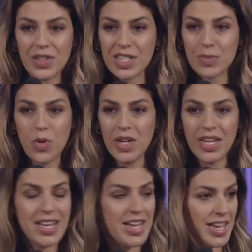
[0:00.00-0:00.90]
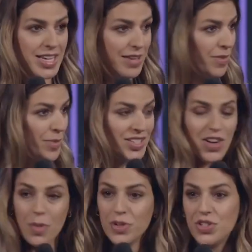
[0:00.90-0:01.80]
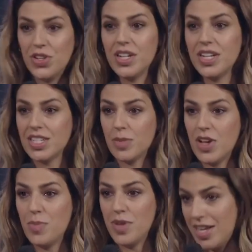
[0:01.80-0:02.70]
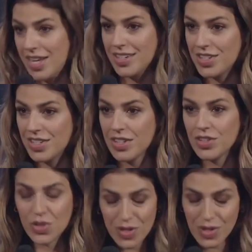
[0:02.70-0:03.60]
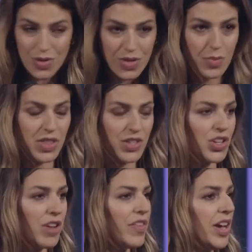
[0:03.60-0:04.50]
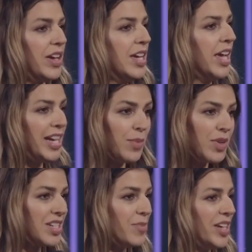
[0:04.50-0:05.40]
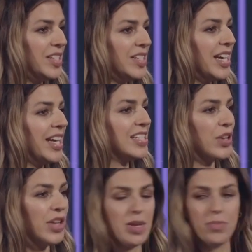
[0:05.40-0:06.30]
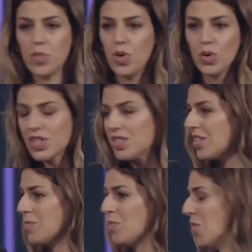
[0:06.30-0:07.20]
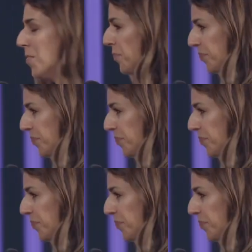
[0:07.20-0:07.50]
this point, he had never missed an opportunity to be obedient to the Lord with the shofar, and he wasn't about to start. So he pulls into the mall,